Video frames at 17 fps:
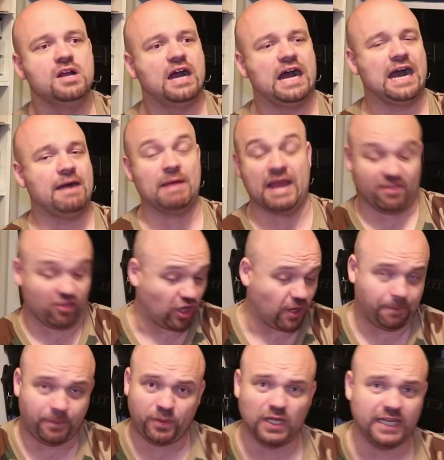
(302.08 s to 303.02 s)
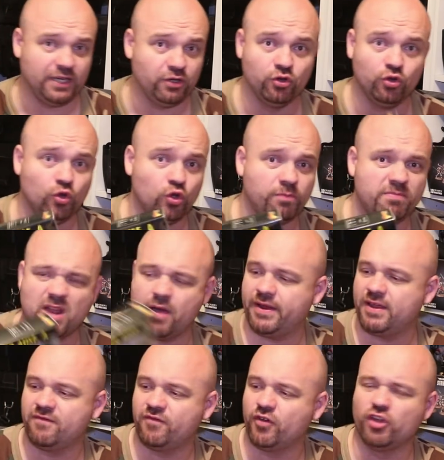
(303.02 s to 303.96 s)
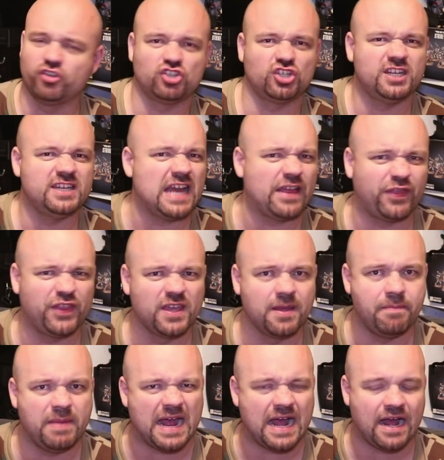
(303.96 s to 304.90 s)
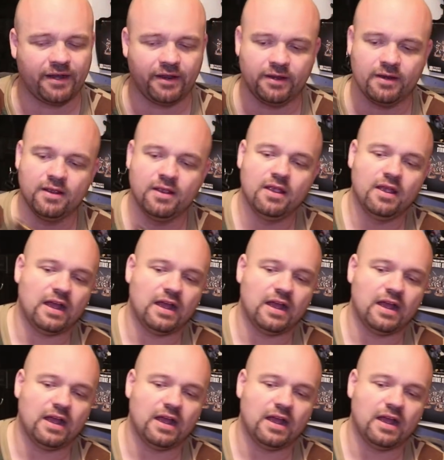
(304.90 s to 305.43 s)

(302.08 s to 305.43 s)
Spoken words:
as a complete noob, knowing virtually nothing about it